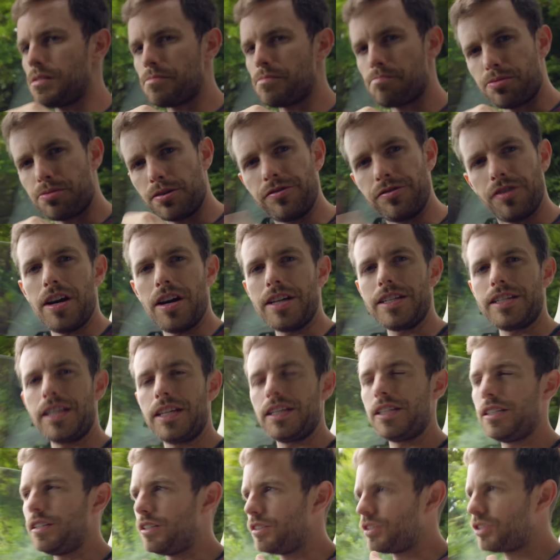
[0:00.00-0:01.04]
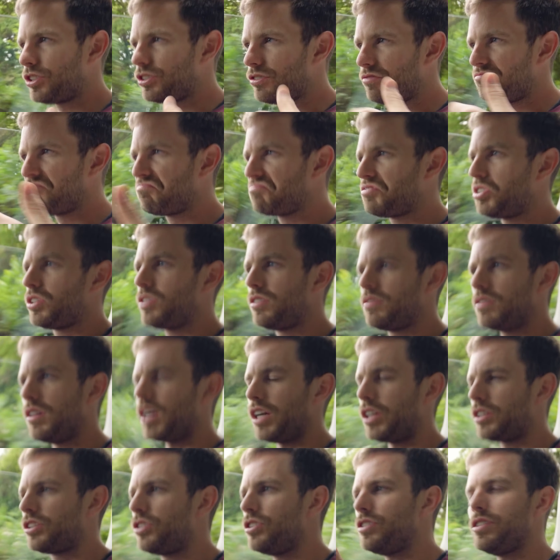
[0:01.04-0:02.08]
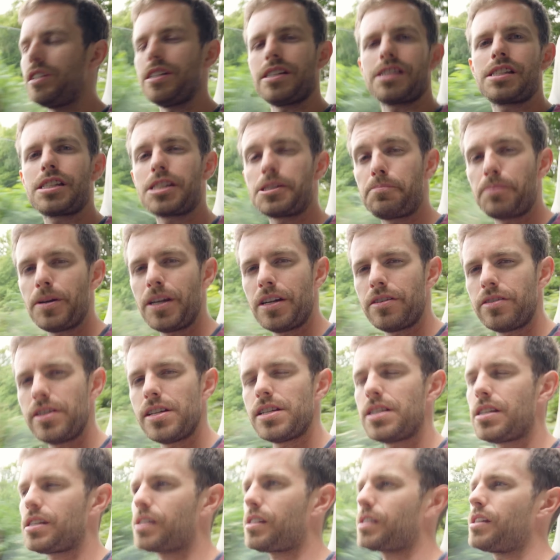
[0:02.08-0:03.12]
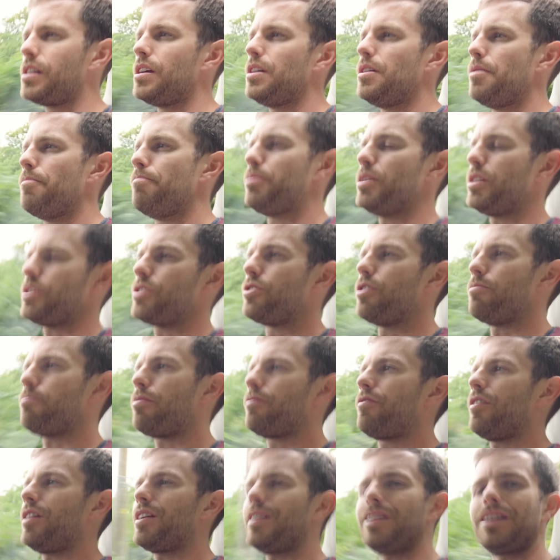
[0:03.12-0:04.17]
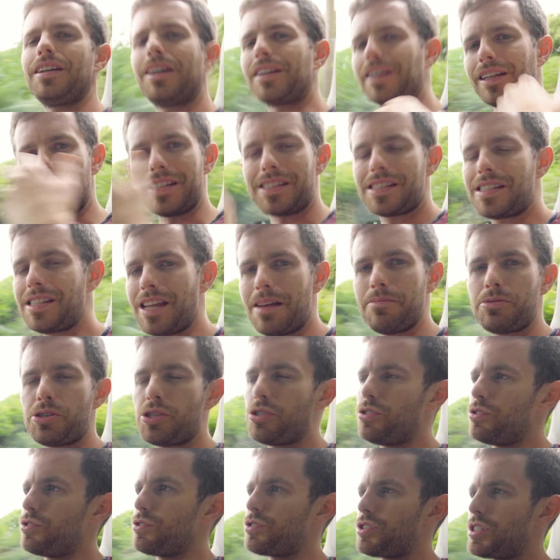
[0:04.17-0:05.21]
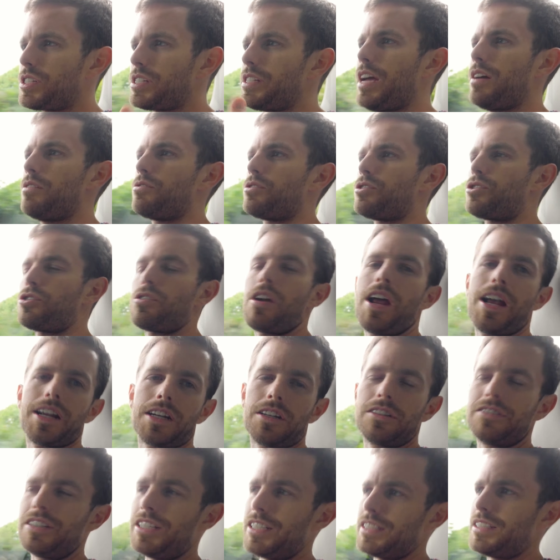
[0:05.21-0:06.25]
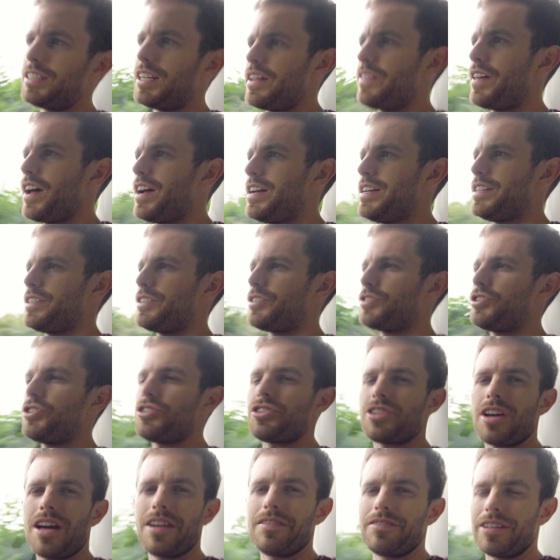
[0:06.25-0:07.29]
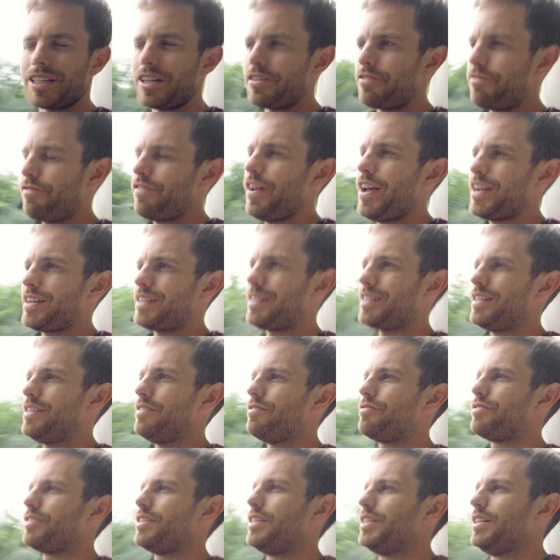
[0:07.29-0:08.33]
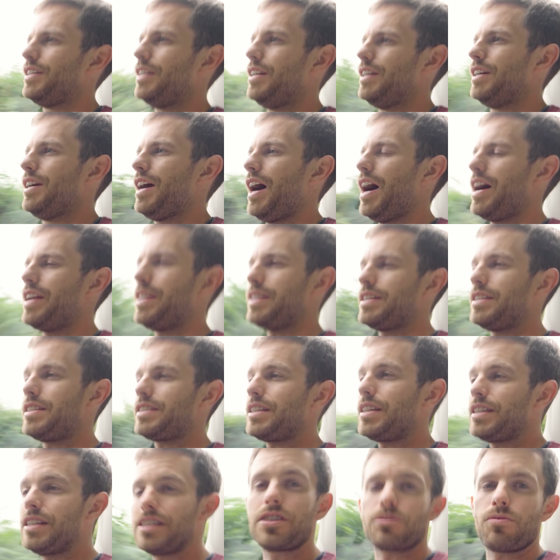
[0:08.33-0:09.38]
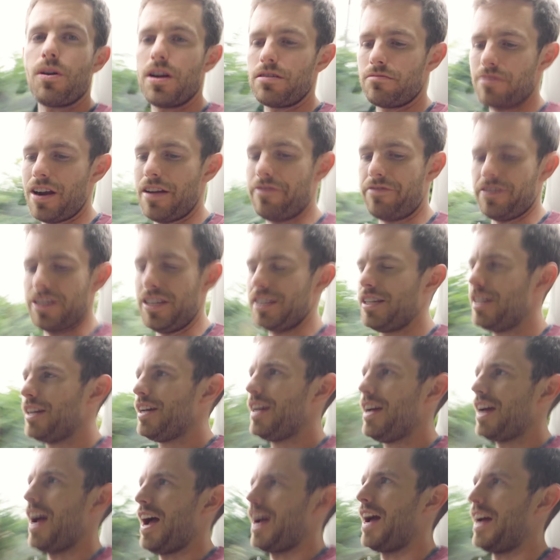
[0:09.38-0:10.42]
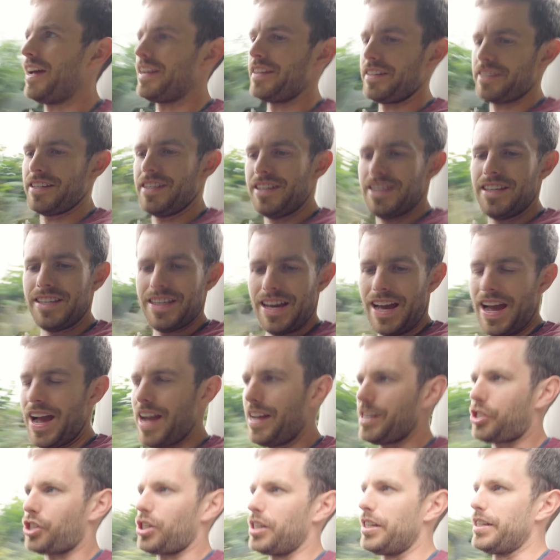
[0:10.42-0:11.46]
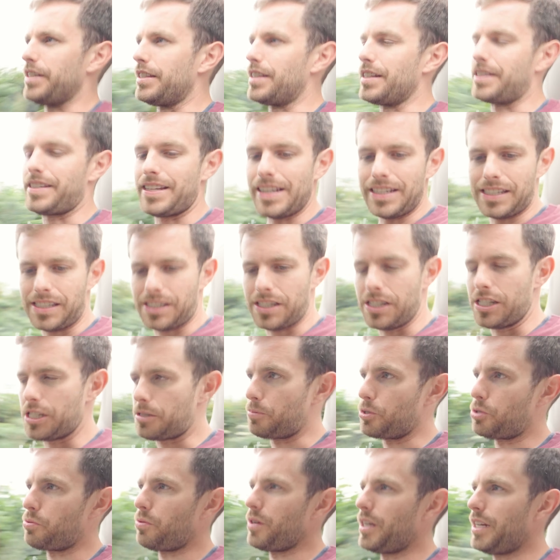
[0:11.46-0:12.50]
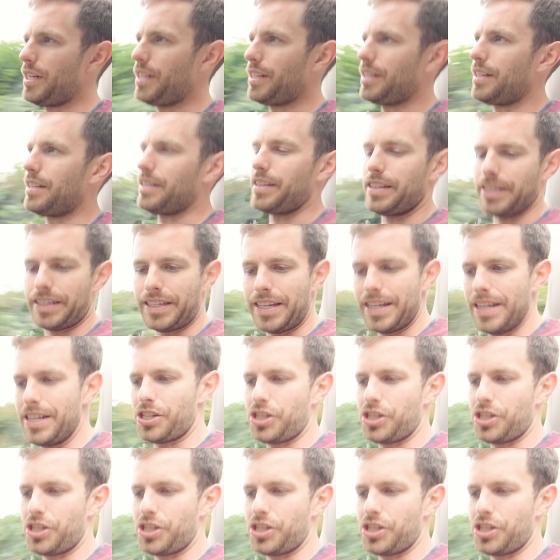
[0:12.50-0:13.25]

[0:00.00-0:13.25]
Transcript: providing a good experience, but it's not providing like an exceptional soundtrack or anything like that. It's just kind of like effective, and it is quite revvy. And actually, the distance between the gear